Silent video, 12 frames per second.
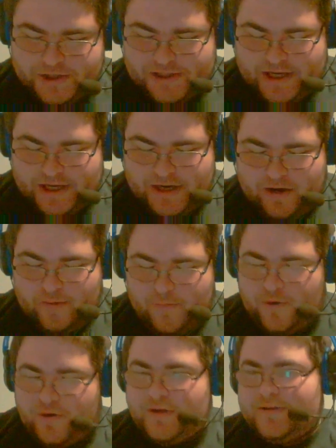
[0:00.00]
of course,
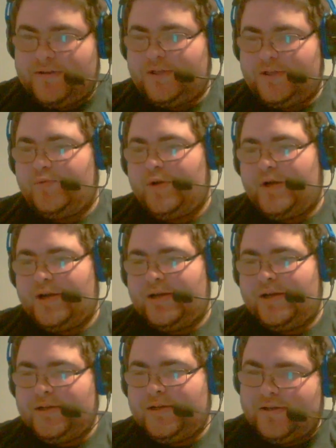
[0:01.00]
Shinsuke Nakamura
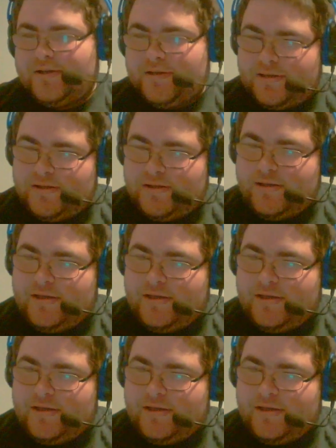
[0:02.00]
to